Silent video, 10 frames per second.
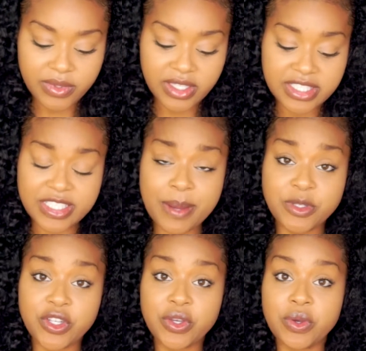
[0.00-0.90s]
step
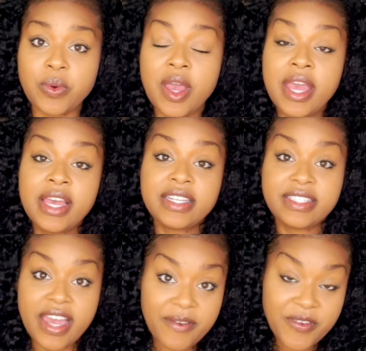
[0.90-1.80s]
2,
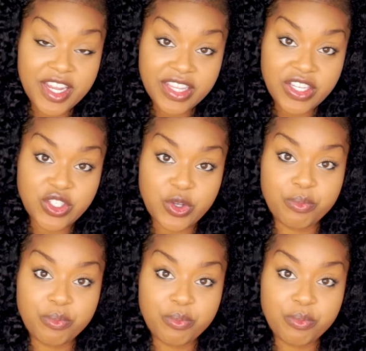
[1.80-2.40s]
definitely do